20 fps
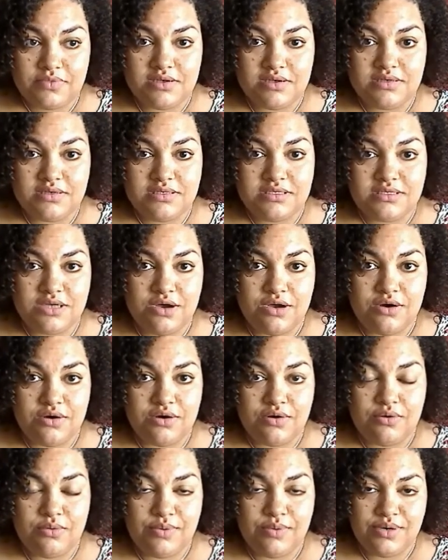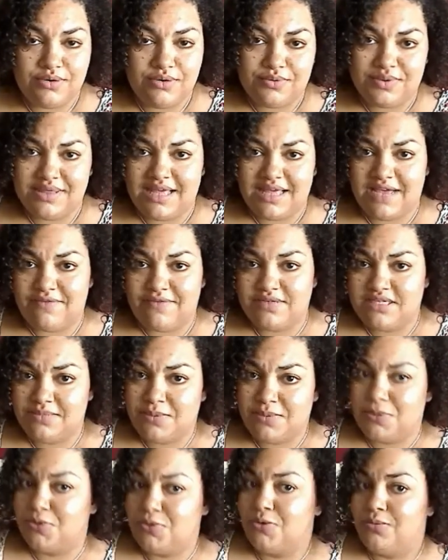So we don't really have a
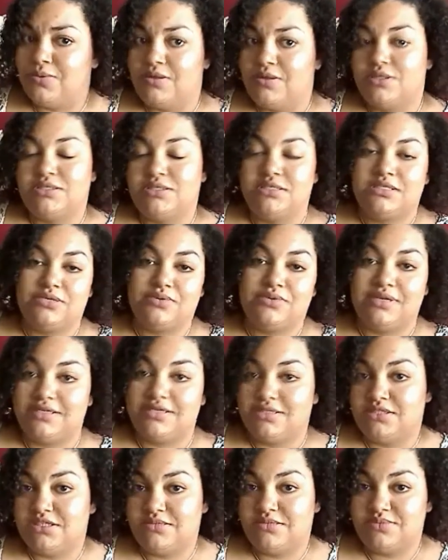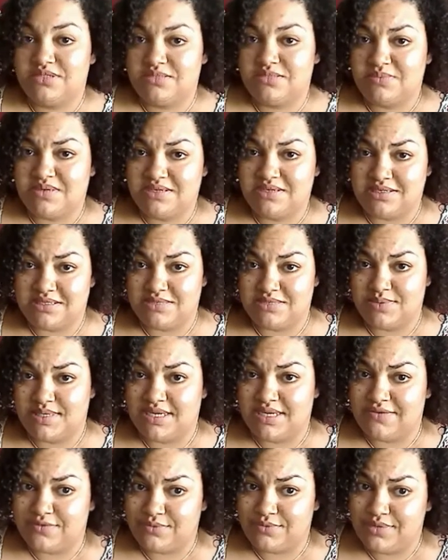typical brother-sister relationship, just because we
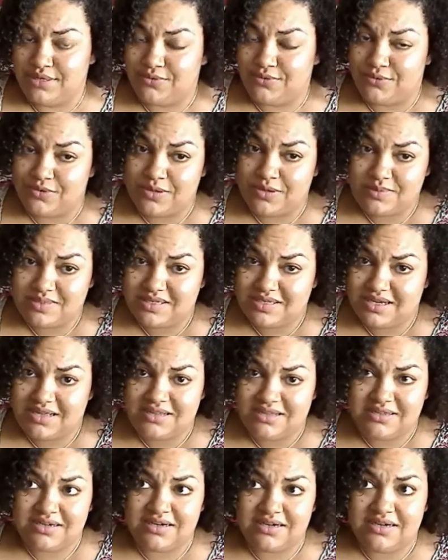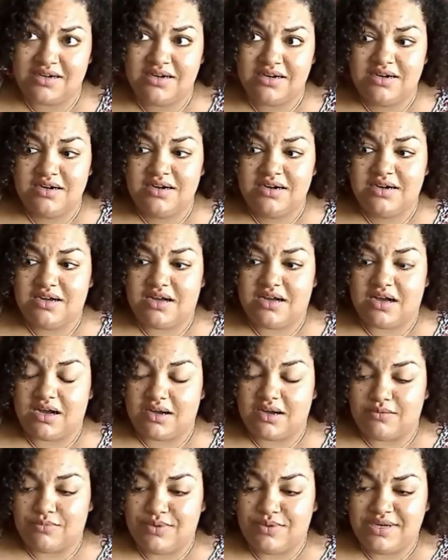never really grew up together.
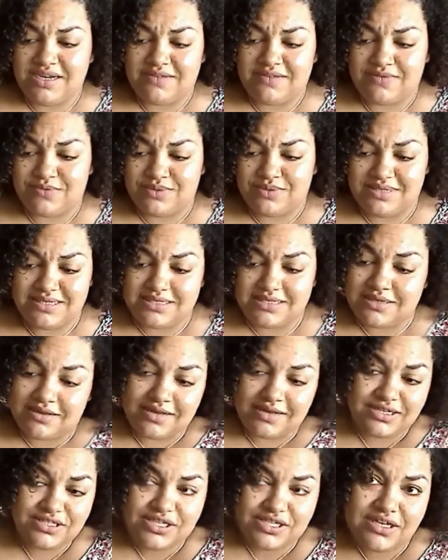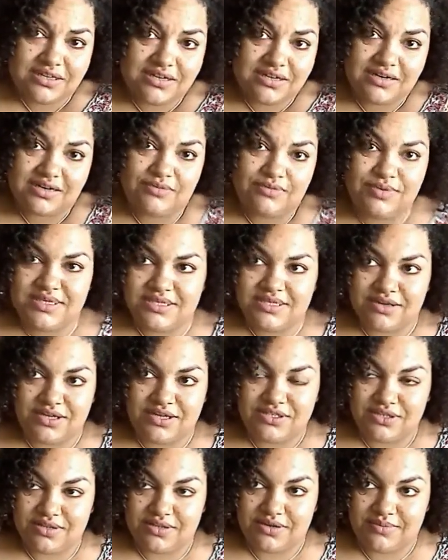We never really saw each other. We saw
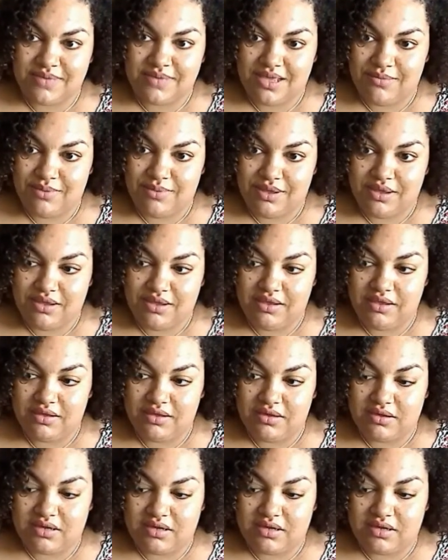each other maybe